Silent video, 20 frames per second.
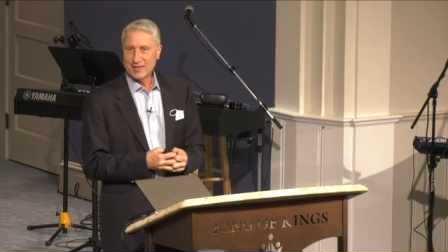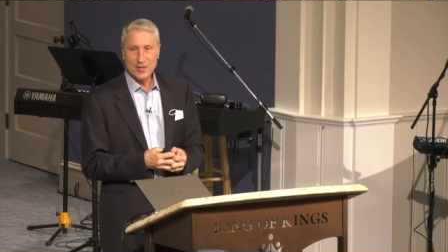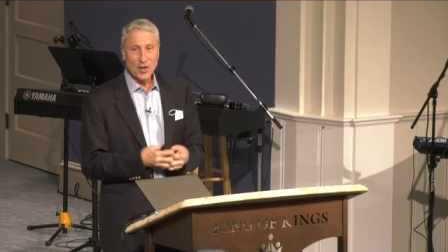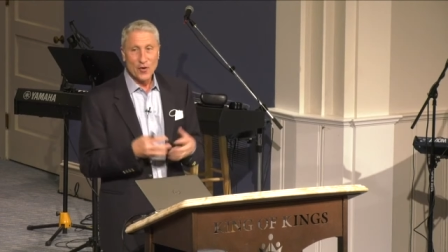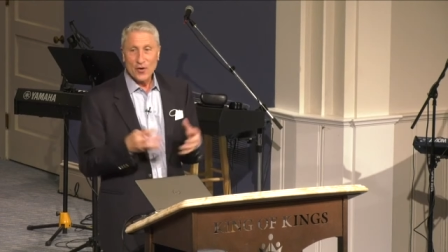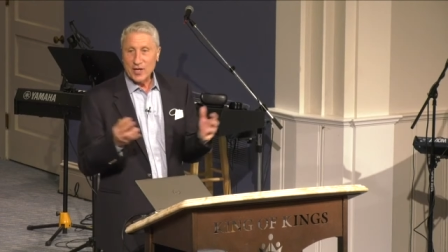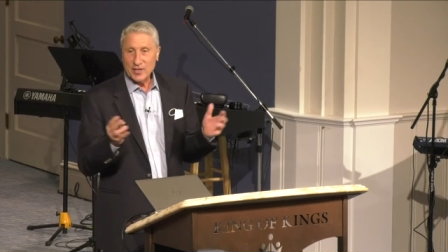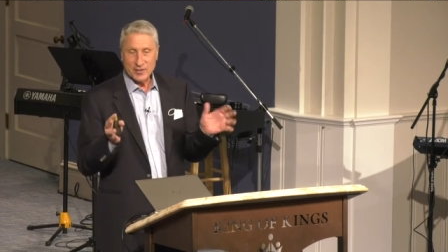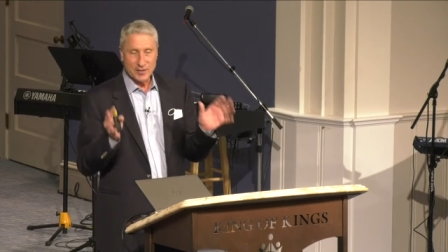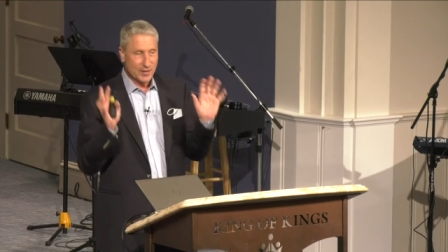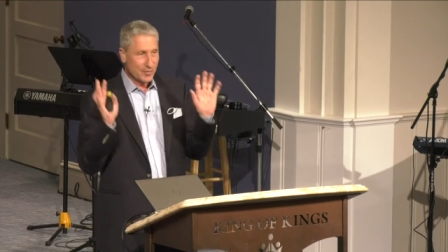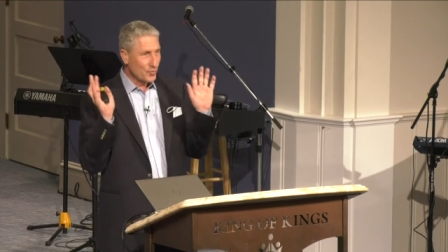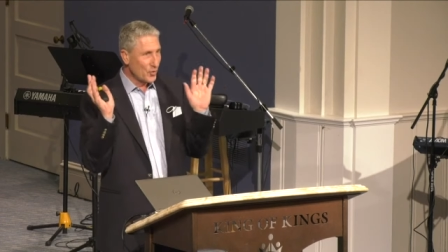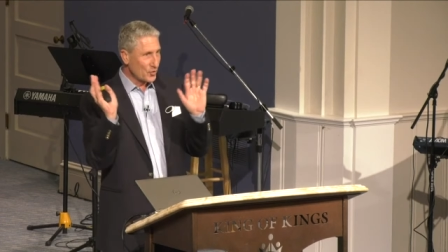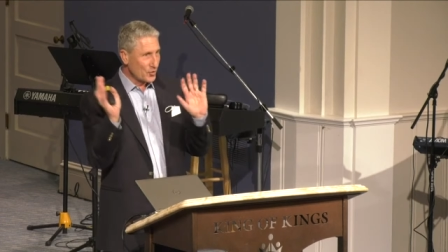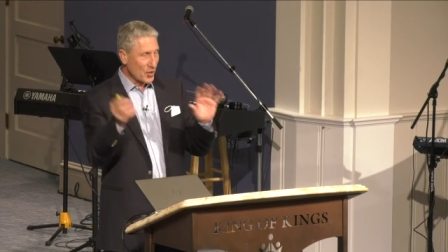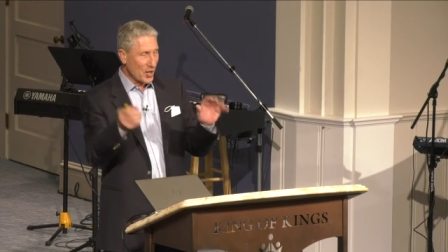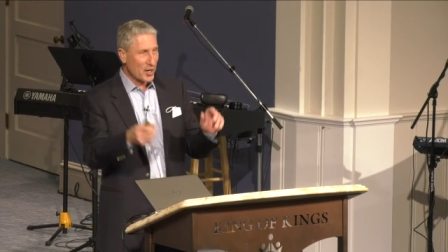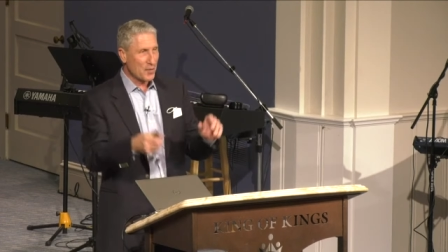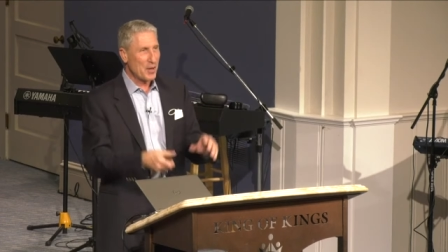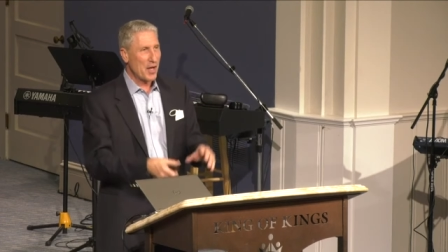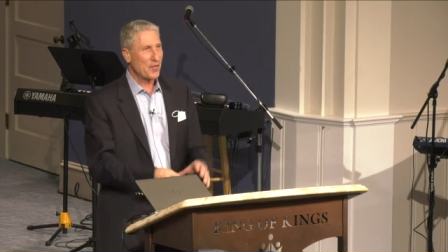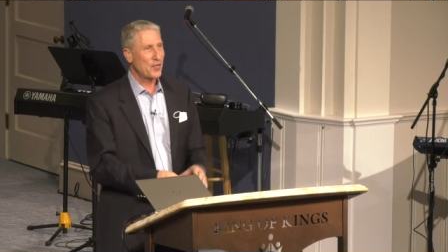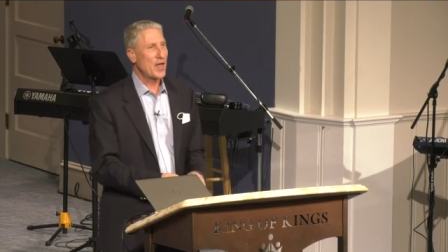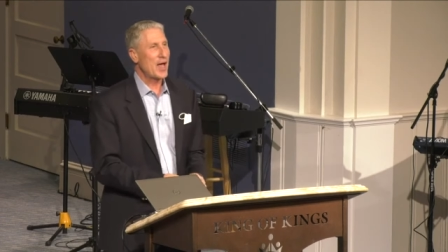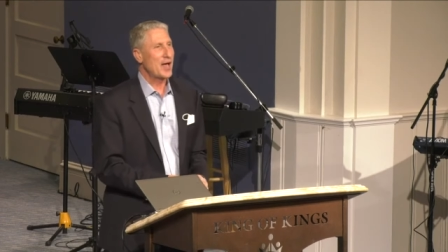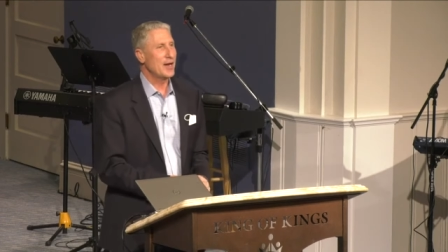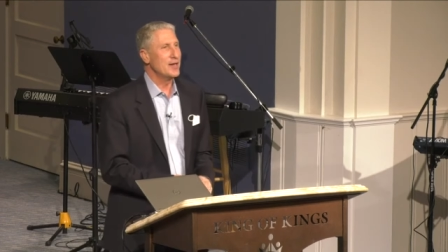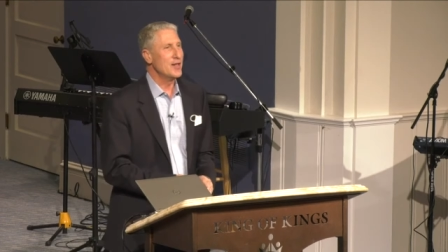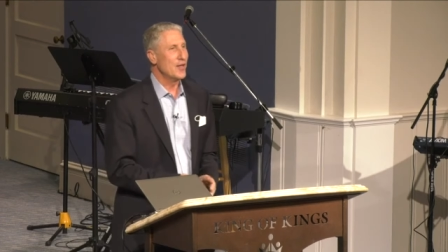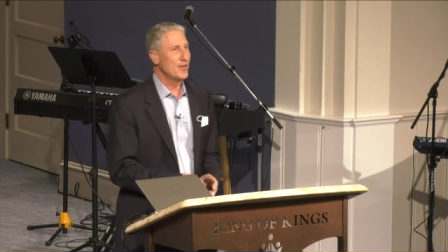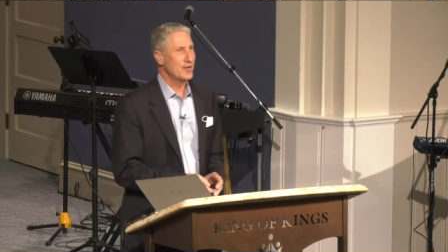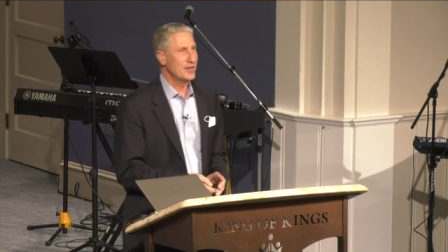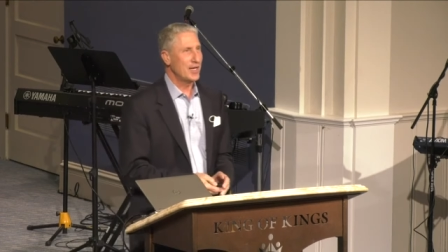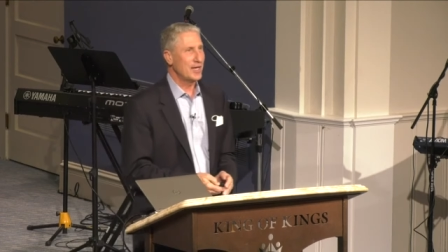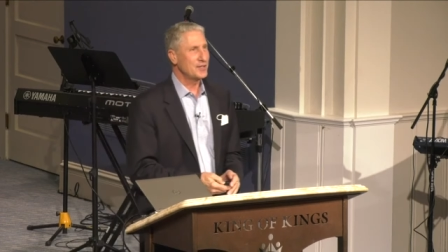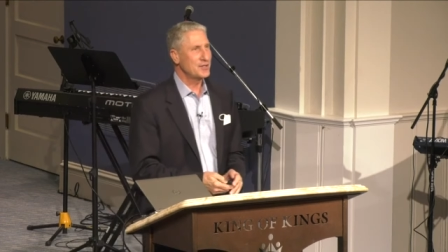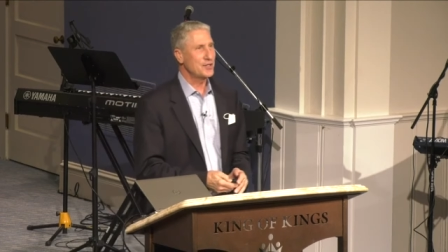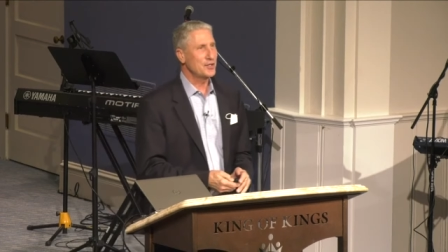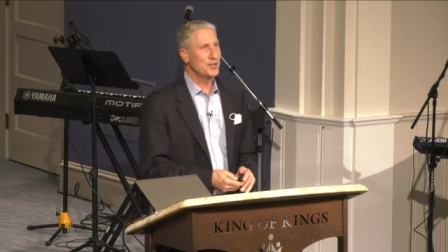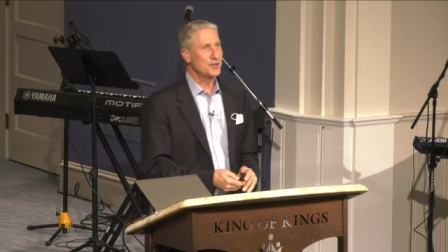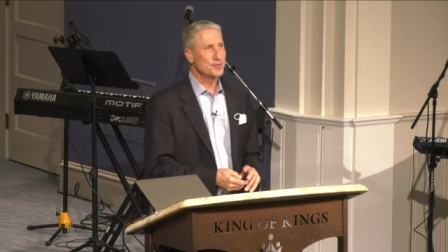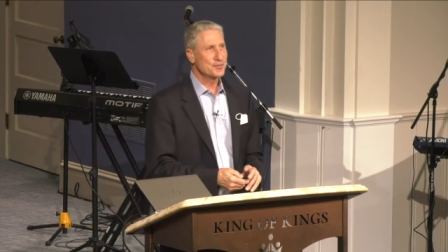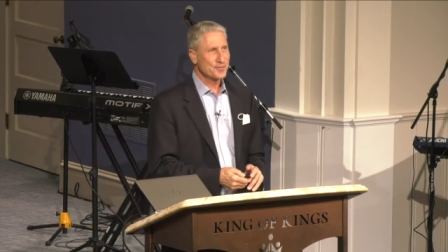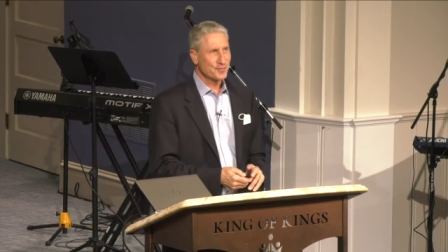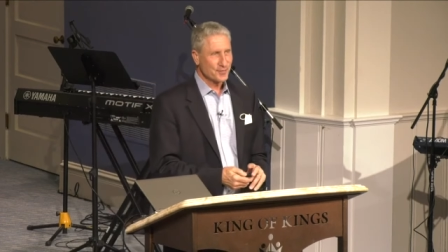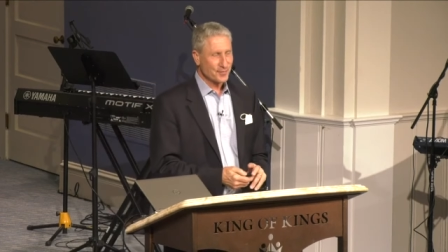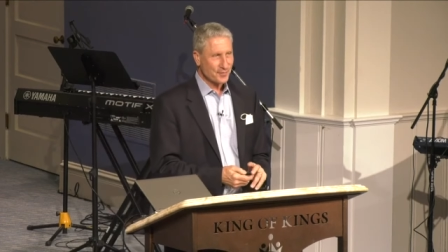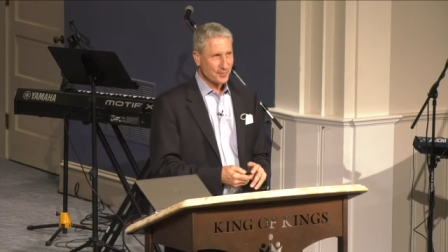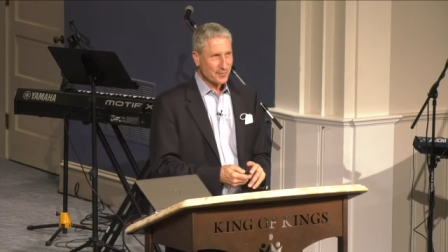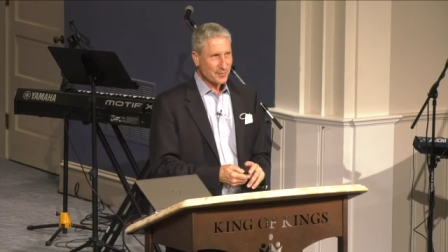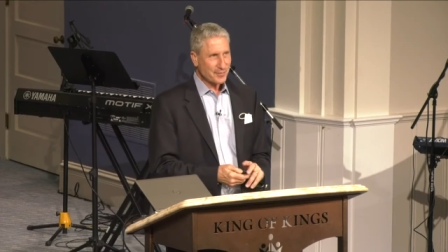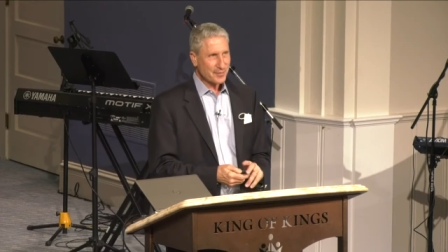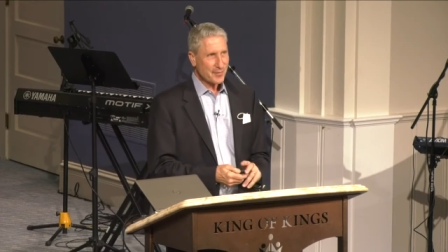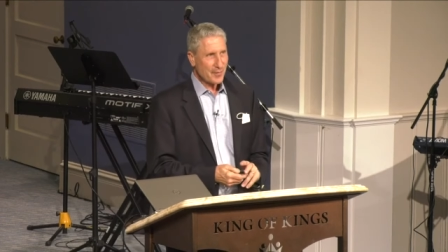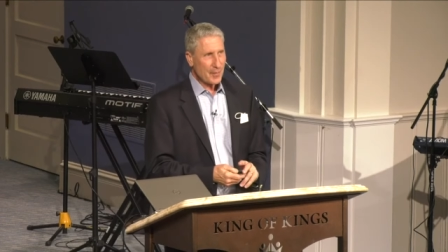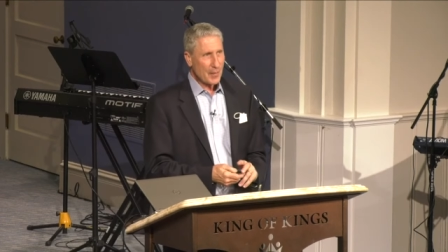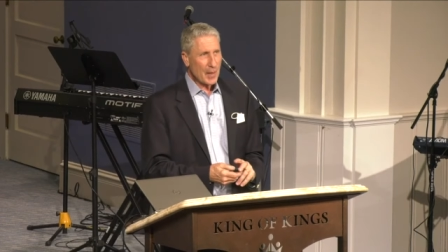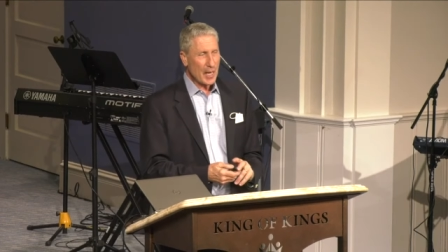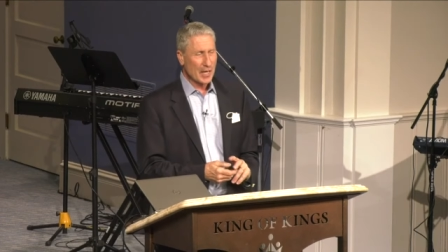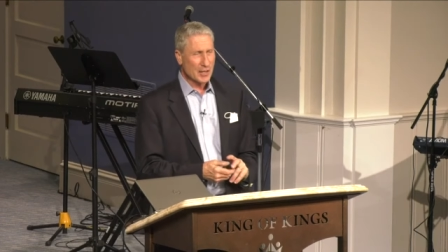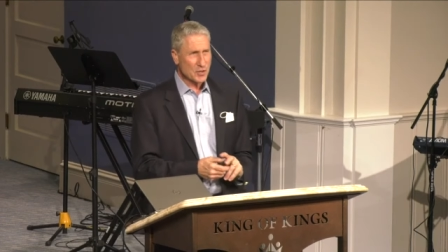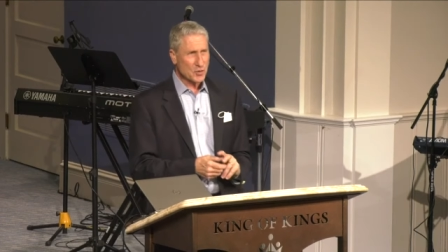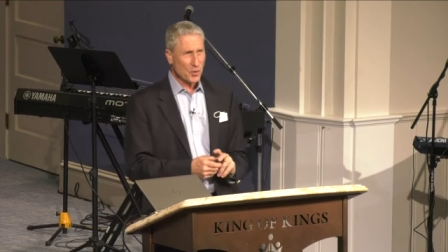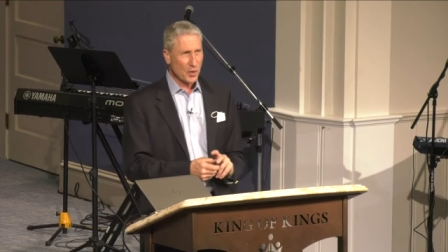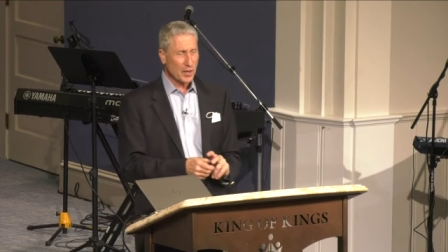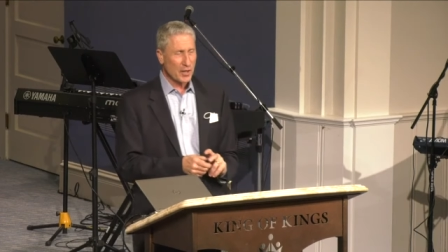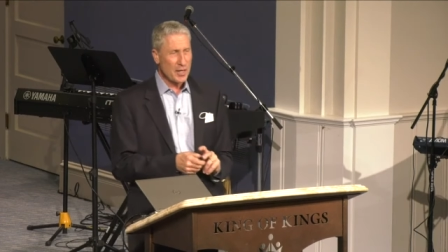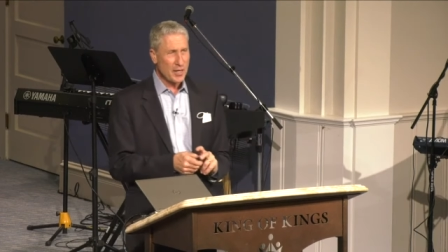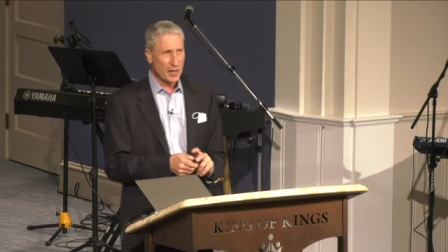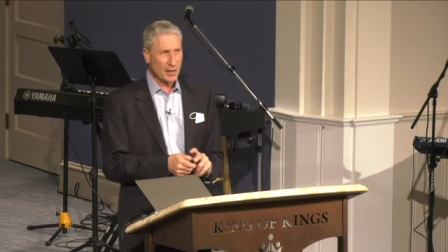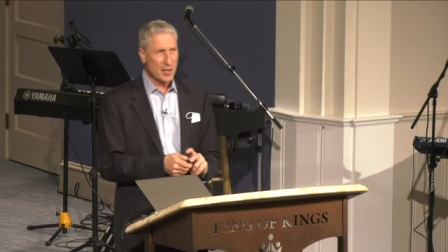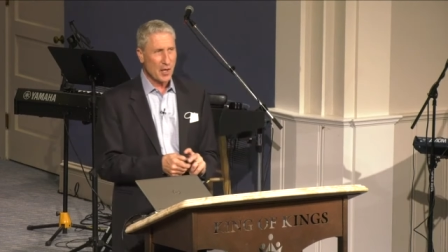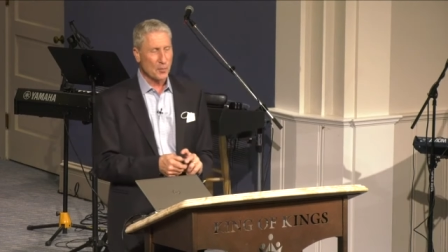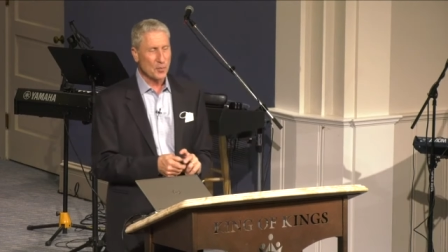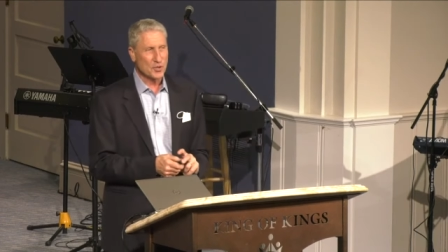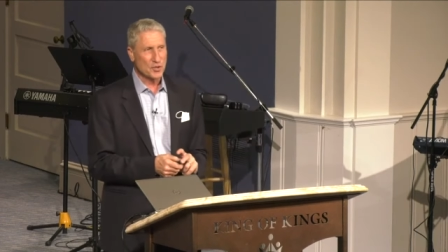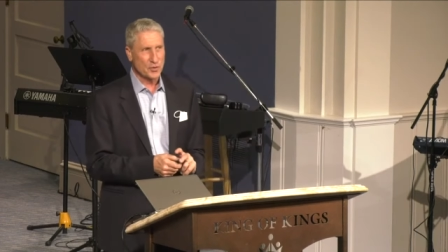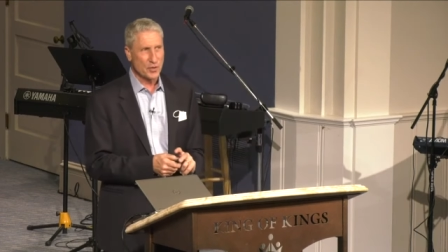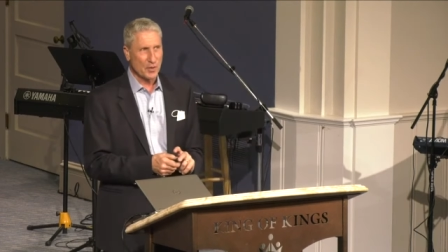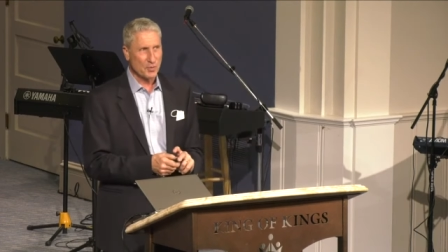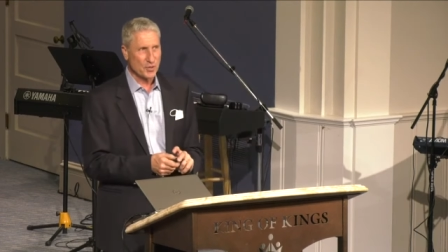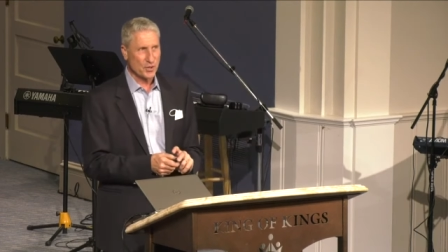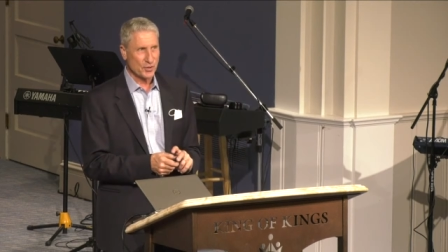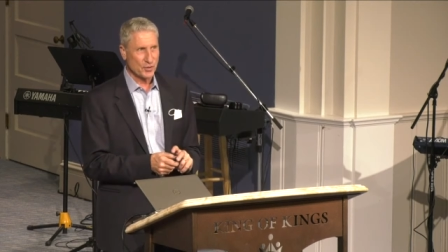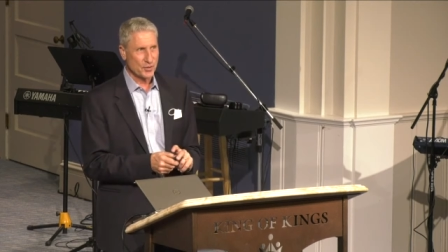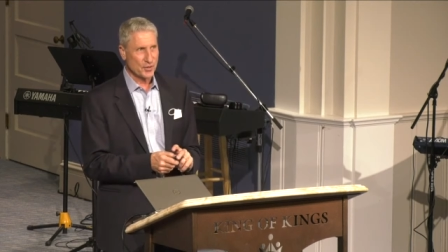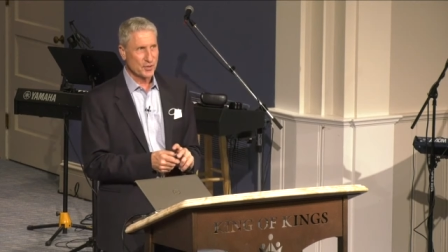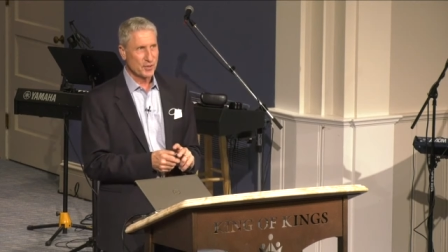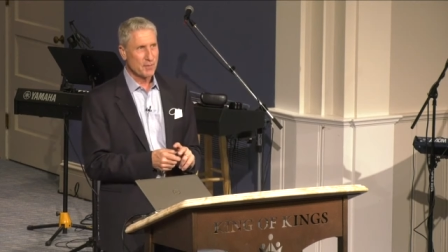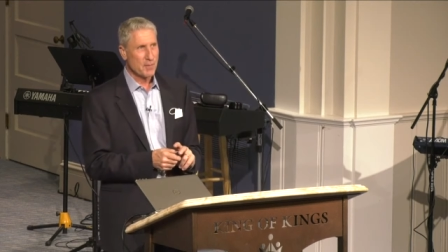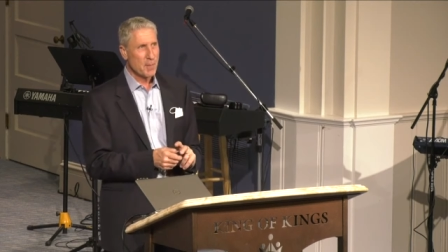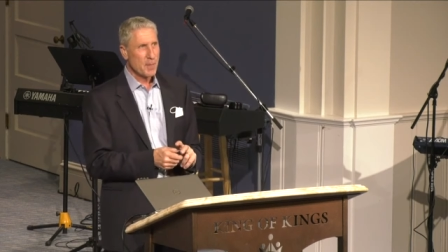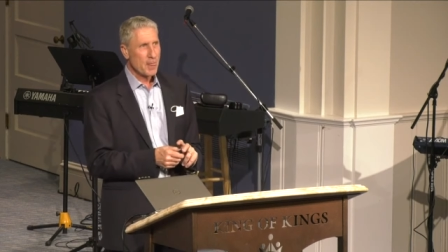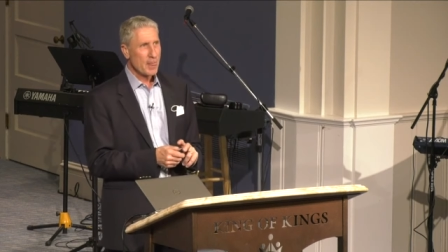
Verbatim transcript: There isn't. We'll talk about that another day, too. I just want to hit a couple scriptures.